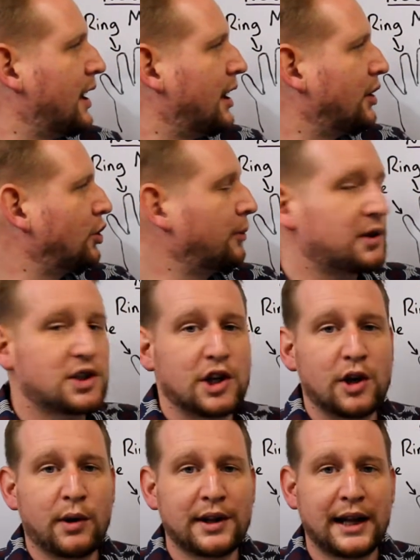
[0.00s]
Number
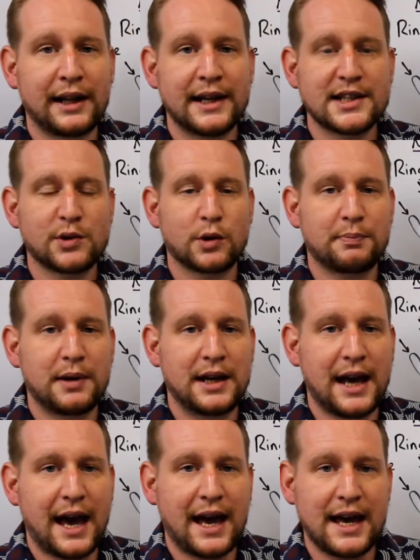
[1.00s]
2 on that list would
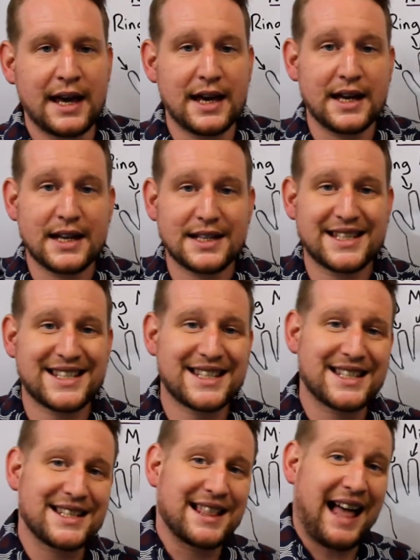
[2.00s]
be a
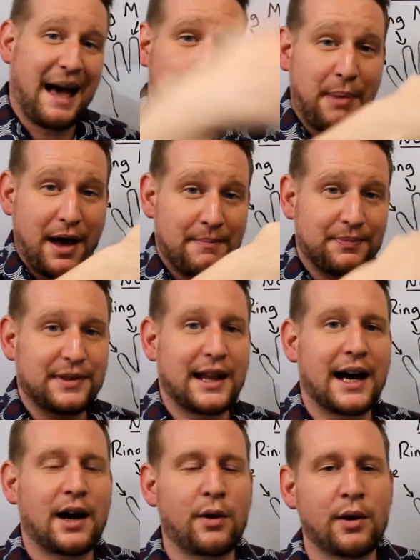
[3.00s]
slap.
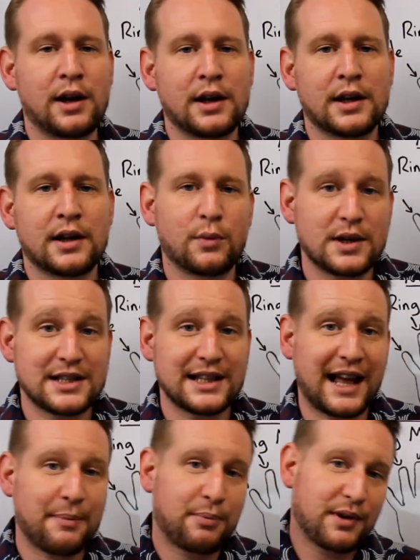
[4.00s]
Now we
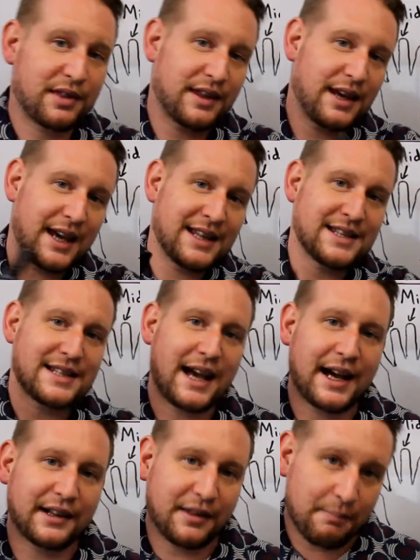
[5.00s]
slap with the
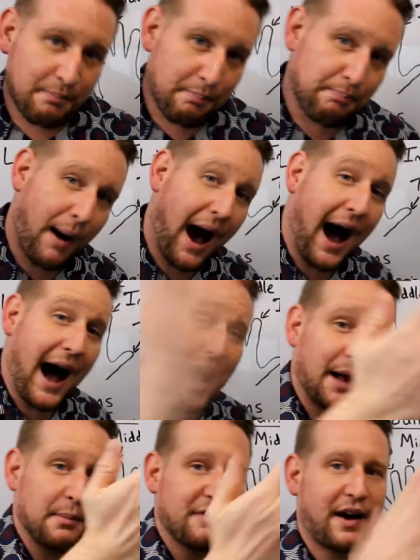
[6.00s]
inside, the
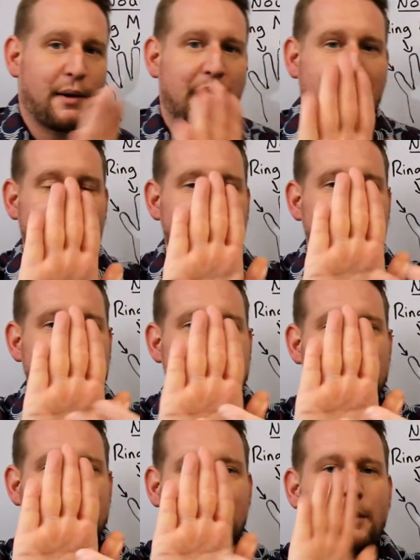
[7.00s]
palm of our hand. This
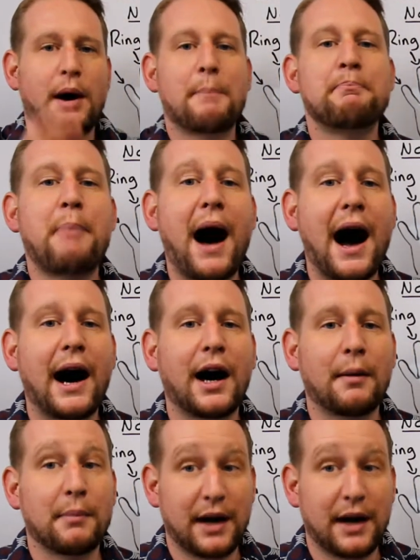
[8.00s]
is our palm.